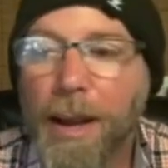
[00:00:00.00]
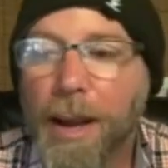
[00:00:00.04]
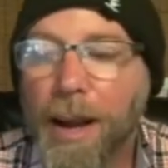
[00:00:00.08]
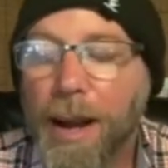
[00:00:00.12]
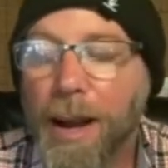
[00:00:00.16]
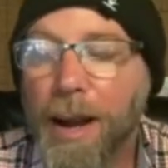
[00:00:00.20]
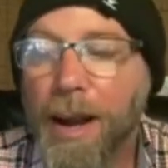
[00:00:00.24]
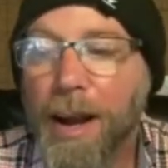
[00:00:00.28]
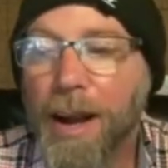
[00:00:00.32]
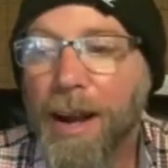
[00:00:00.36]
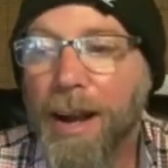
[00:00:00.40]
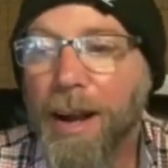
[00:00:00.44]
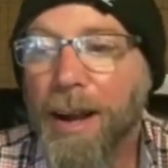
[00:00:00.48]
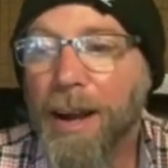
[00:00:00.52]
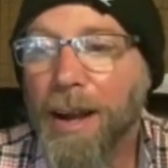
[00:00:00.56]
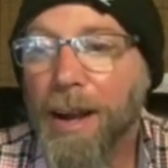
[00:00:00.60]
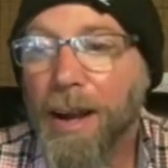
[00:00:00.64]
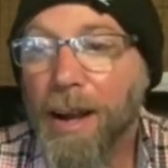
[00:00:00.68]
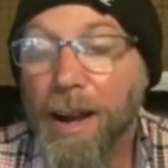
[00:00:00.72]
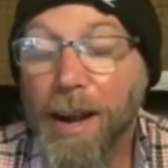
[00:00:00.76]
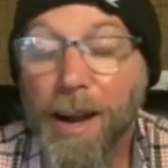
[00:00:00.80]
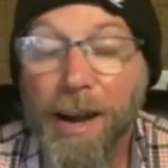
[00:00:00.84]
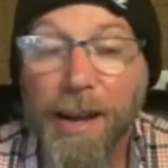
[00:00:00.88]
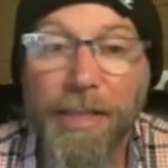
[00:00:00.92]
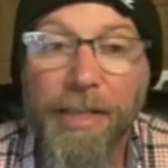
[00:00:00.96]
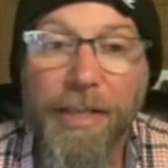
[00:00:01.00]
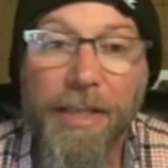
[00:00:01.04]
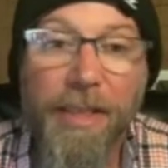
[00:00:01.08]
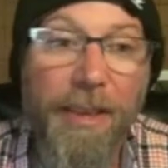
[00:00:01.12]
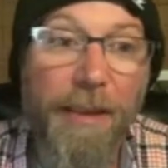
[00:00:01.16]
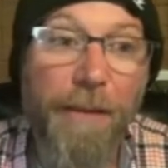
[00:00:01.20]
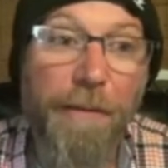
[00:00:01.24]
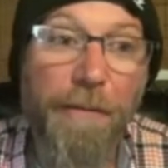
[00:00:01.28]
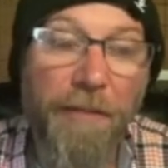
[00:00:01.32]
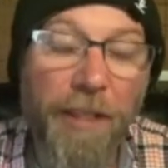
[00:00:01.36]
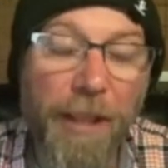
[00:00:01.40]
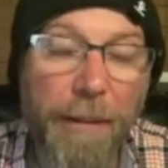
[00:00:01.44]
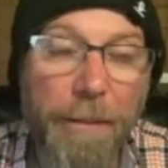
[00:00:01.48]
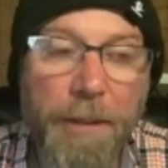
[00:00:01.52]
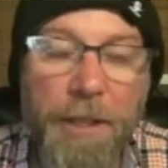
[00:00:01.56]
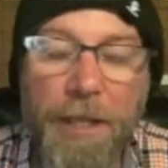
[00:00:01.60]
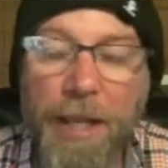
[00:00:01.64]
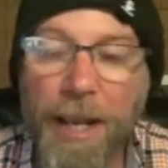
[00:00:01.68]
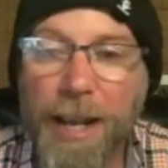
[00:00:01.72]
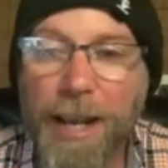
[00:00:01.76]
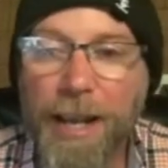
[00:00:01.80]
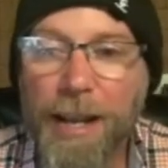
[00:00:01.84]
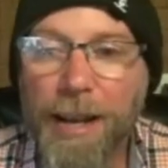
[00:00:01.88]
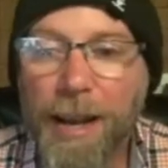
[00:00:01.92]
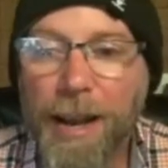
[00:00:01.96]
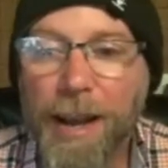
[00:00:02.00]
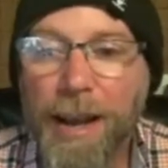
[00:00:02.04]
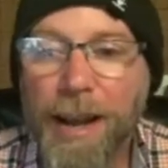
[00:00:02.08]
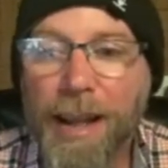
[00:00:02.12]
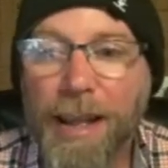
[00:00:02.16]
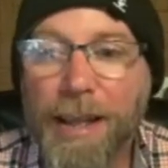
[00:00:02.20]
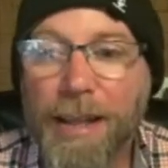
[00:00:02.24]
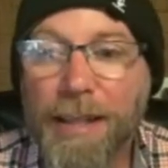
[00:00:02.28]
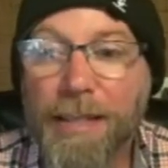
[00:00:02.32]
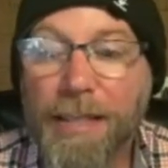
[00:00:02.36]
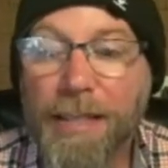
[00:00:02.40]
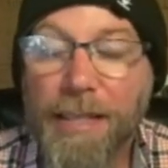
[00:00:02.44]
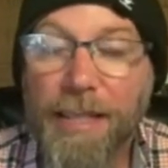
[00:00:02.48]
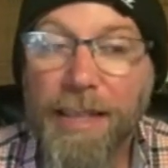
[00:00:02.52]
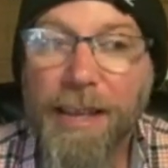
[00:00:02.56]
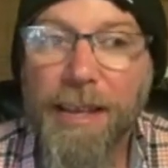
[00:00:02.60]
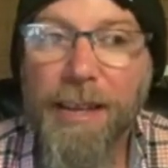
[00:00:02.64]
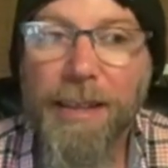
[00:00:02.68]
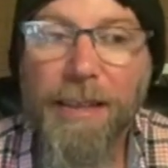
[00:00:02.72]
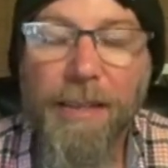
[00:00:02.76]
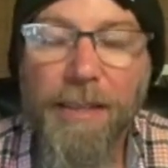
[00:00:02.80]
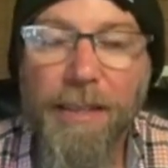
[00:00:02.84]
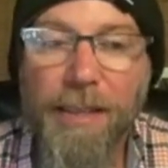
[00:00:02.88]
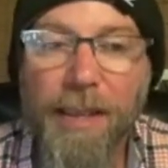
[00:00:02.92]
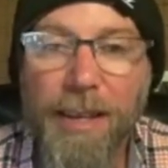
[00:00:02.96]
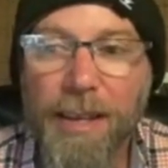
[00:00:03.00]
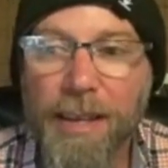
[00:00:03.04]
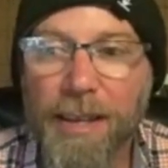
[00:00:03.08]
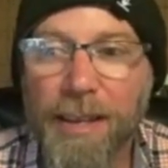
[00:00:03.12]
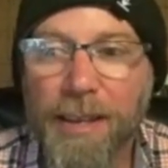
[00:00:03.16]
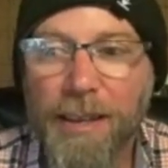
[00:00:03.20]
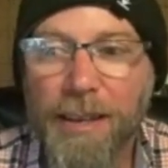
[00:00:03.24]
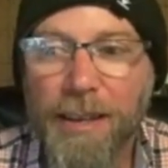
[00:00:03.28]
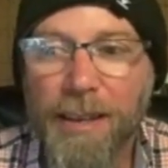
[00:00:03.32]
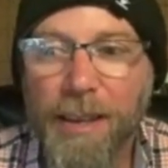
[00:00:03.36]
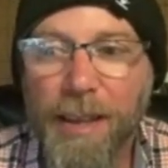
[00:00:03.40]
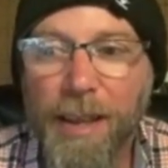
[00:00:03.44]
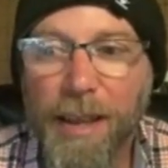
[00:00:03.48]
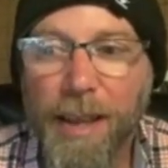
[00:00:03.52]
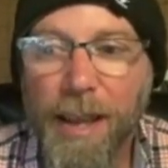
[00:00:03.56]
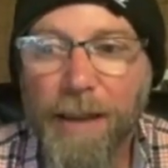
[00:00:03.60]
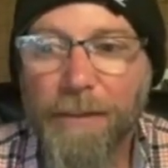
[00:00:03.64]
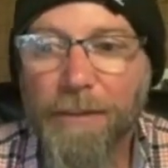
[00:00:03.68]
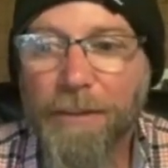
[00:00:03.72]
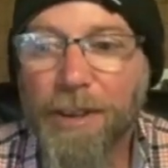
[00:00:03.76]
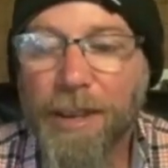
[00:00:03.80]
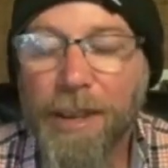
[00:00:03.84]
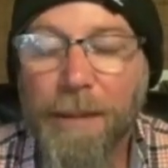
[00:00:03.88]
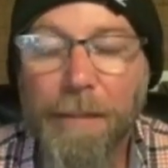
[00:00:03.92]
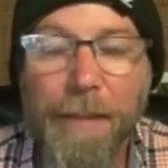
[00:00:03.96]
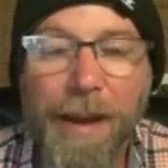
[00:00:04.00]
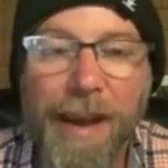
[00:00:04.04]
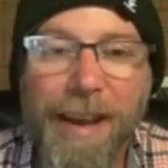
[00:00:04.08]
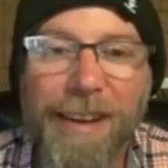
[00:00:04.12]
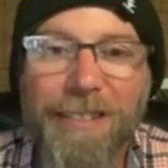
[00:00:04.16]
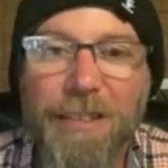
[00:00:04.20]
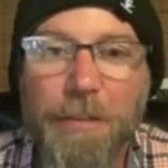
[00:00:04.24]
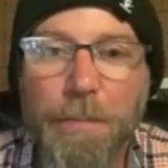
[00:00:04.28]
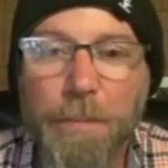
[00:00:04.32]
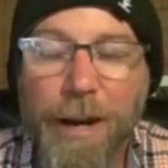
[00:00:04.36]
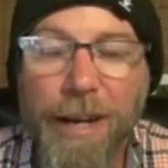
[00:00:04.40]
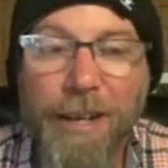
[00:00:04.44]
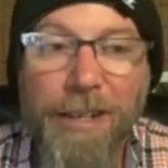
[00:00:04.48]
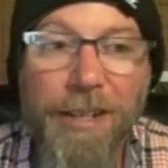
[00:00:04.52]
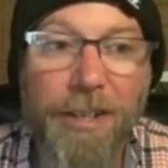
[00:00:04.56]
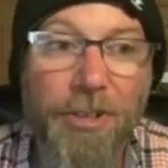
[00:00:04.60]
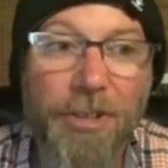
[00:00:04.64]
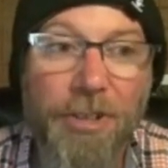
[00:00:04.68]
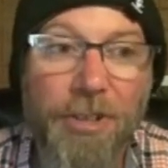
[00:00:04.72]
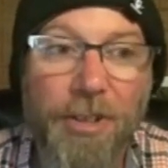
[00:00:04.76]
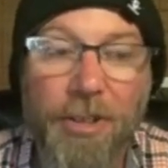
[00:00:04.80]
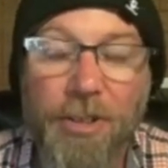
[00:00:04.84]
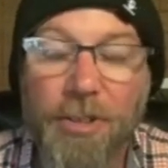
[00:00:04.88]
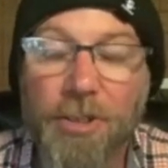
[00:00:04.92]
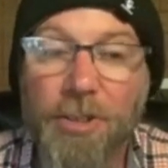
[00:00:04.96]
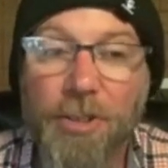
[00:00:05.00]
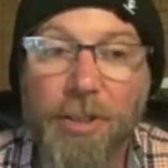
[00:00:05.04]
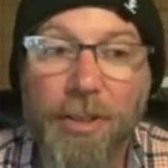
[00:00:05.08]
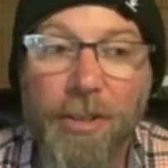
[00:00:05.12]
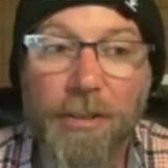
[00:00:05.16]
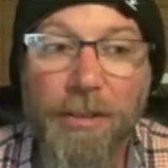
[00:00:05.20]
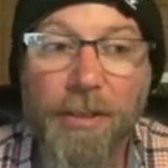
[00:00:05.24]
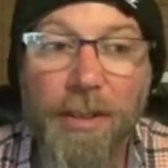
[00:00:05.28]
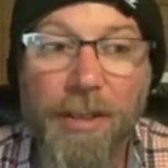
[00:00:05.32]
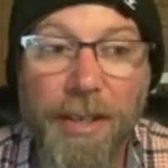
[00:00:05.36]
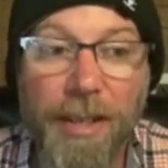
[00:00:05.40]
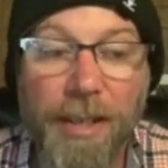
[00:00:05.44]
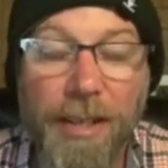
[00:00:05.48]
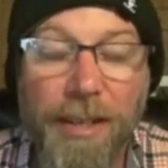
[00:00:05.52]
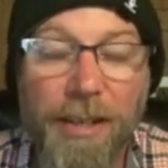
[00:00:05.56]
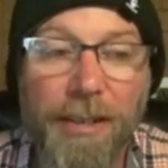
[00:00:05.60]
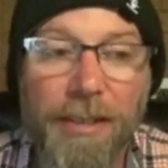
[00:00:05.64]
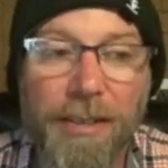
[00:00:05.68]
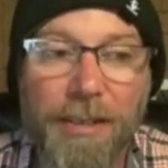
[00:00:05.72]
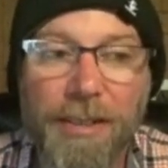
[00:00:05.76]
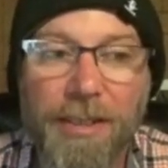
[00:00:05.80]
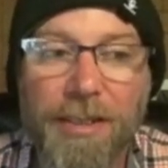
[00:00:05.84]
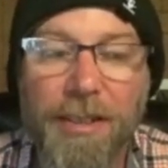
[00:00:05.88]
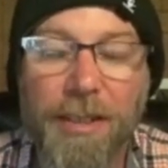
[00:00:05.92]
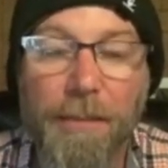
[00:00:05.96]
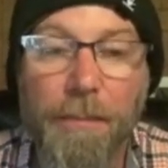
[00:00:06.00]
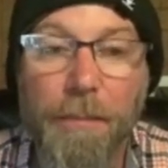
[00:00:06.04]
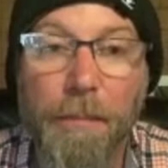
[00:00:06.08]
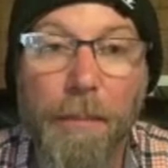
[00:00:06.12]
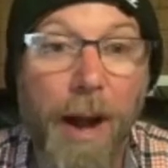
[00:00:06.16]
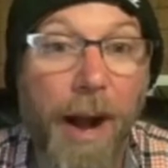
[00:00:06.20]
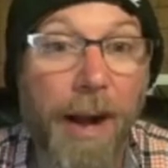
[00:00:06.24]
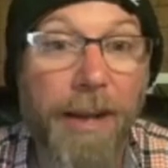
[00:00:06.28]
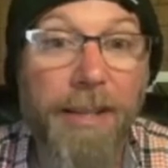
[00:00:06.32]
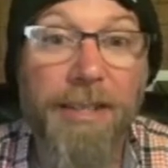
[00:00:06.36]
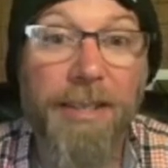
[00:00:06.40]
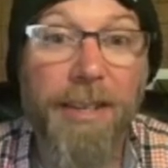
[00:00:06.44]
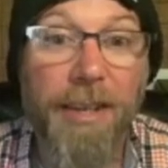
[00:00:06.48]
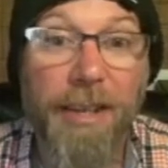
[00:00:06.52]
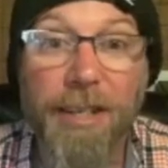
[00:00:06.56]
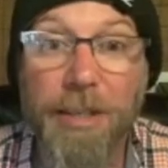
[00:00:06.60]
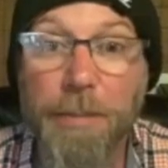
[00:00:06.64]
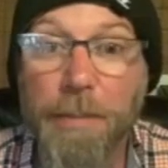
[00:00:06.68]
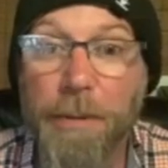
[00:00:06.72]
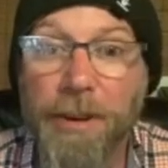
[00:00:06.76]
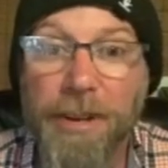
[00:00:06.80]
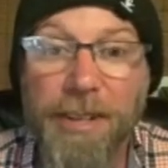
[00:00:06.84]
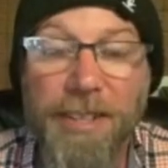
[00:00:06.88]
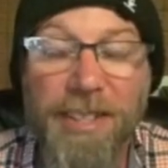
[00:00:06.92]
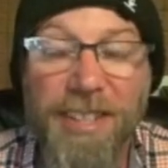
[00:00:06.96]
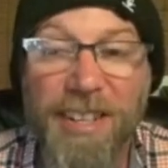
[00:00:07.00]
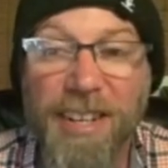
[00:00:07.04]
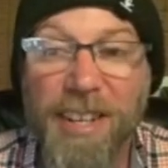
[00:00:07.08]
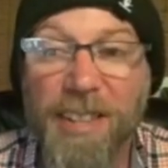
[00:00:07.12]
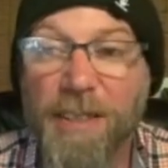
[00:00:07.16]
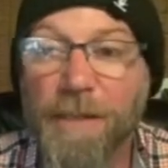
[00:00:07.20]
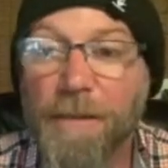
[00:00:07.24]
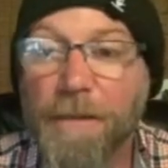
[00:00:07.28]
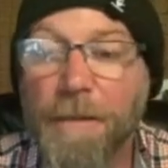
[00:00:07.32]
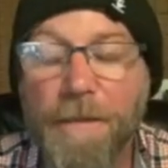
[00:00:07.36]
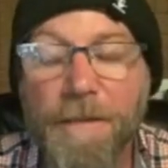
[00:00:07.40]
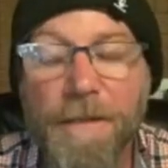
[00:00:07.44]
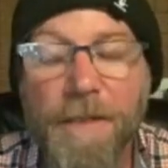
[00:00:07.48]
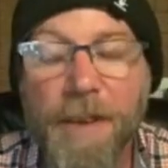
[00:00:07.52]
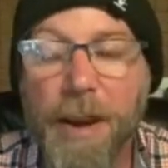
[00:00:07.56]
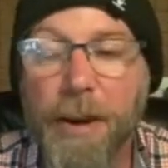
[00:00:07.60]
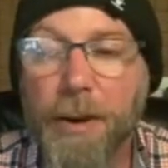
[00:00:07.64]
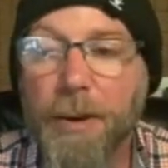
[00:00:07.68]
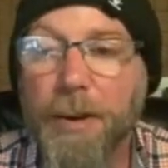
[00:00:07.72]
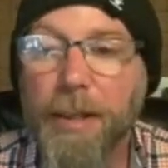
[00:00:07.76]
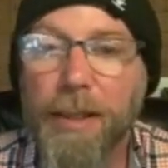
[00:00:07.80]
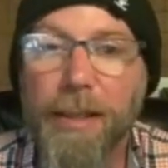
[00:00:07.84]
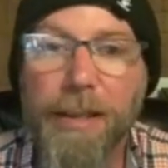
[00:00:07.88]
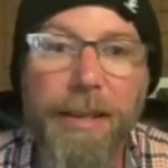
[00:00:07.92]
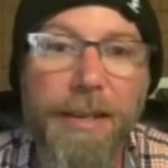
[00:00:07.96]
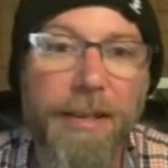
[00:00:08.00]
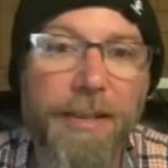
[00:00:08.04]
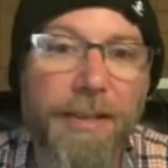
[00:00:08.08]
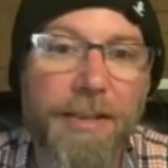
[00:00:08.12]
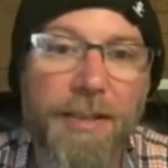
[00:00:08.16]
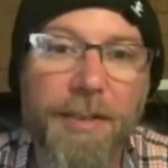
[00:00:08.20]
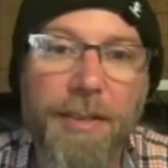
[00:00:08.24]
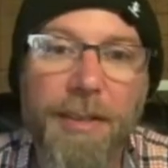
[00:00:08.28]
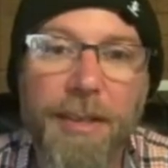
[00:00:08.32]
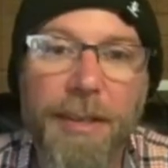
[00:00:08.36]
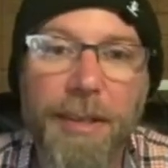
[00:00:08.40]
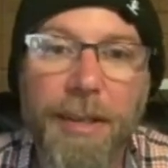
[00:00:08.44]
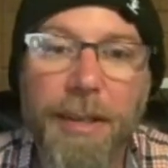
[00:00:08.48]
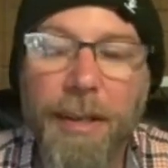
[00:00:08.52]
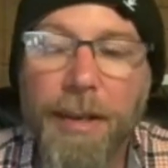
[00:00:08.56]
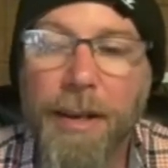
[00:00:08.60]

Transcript: Uh, on the flip side, I think that every combatives practitioner should get some boxing experience in at the very least.